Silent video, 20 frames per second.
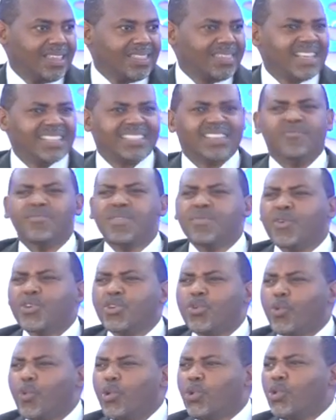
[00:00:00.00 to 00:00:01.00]
There are some people
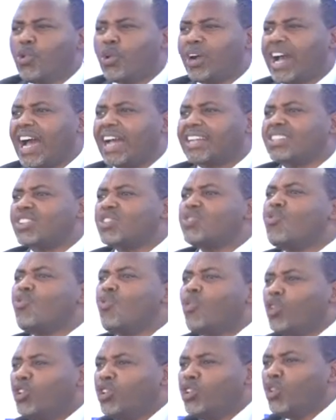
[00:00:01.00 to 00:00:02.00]
you will look at, you
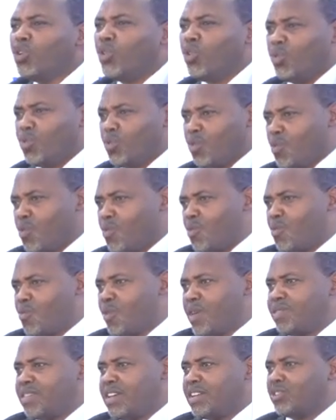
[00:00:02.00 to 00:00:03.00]
will know
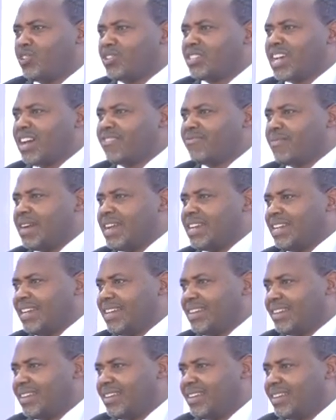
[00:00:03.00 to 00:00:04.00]
when they don't have
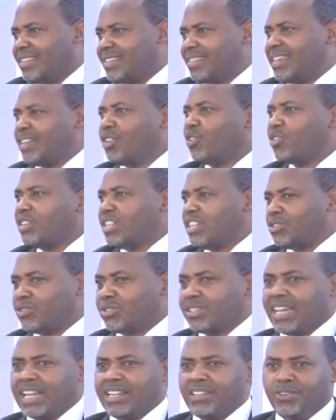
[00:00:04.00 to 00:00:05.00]
money. They don't need to
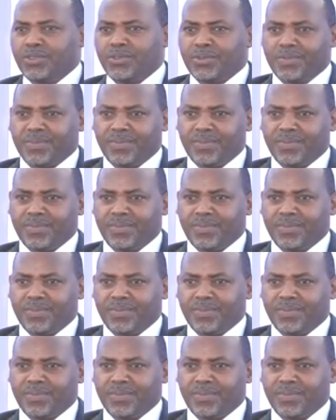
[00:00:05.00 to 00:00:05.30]
tell you.